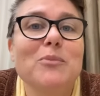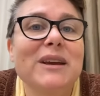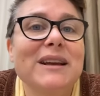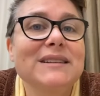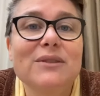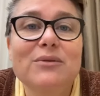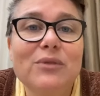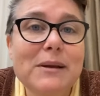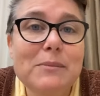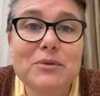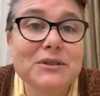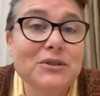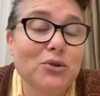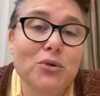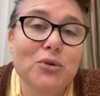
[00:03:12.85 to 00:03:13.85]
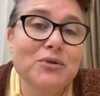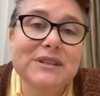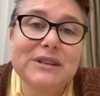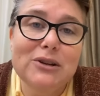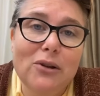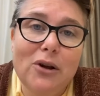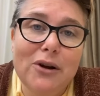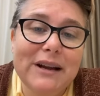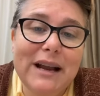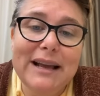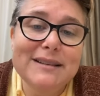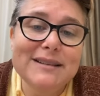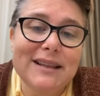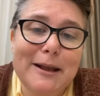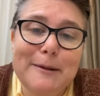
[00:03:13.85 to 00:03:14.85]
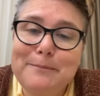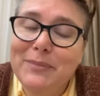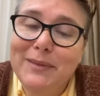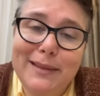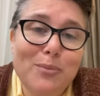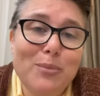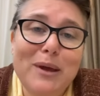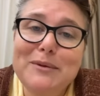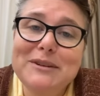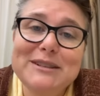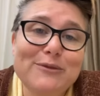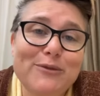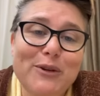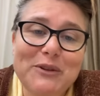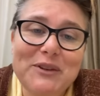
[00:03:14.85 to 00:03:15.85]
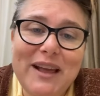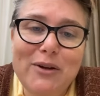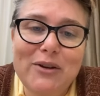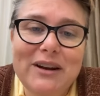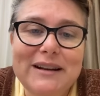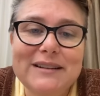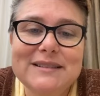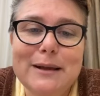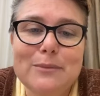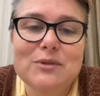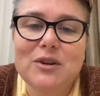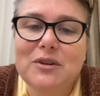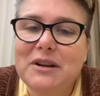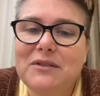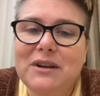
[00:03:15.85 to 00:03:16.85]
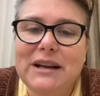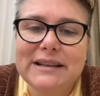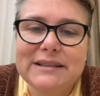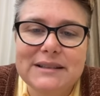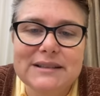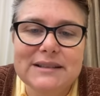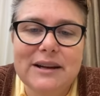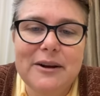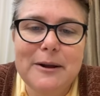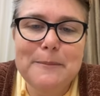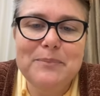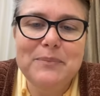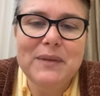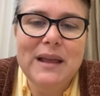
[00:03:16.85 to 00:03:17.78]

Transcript: Because if labor is cruising along nicely, the baby just falls out and exams aren't even necessary.